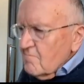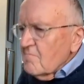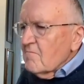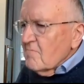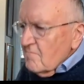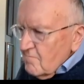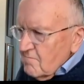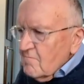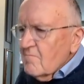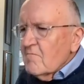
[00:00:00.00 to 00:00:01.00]

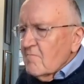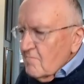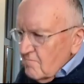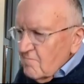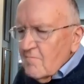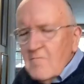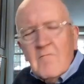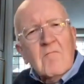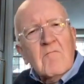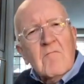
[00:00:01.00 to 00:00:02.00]
mark in some
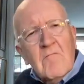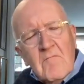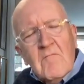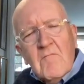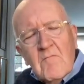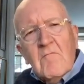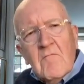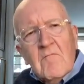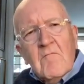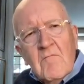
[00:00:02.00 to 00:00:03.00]
way or be
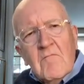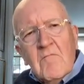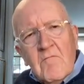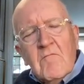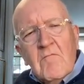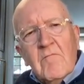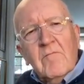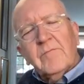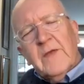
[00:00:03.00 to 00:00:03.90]
parallel to it at least.